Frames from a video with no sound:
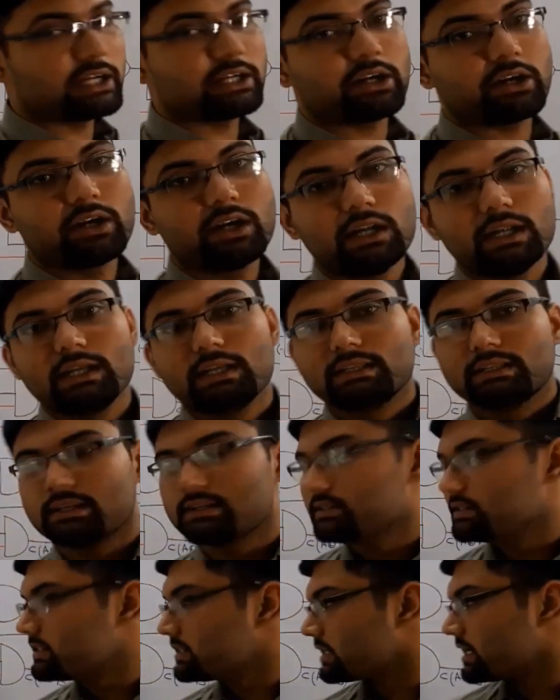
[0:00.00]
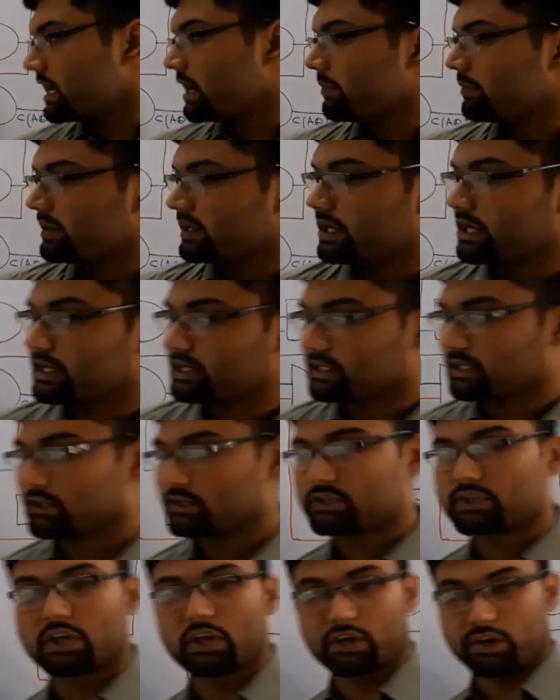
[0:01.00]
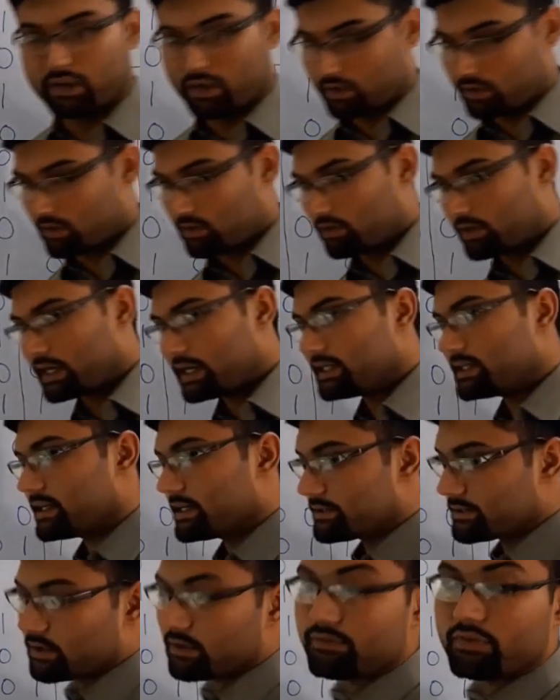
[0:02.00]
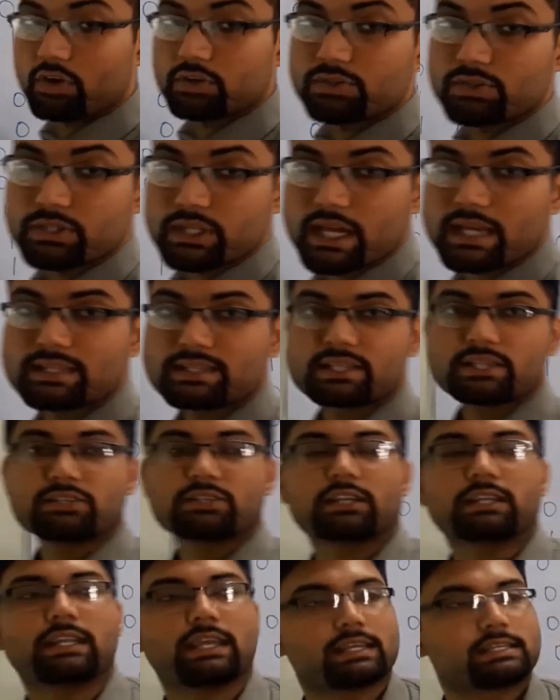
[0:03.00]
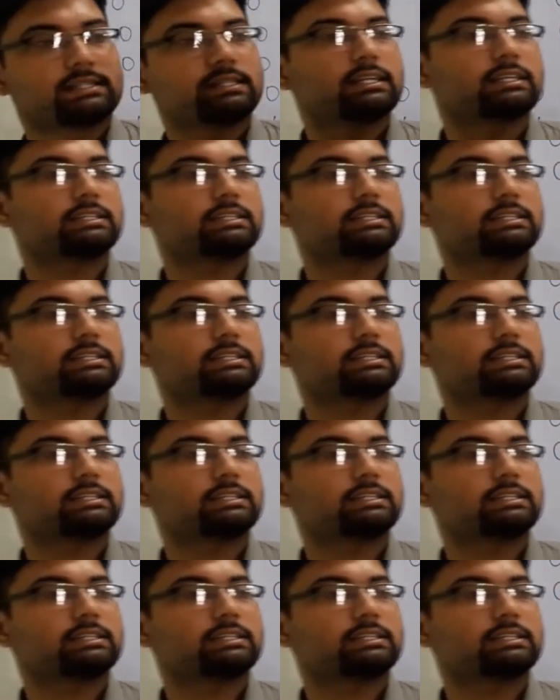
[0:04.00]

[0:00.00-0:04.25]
adder. This is a combinational circuit. All right, that's all for today. See you in the next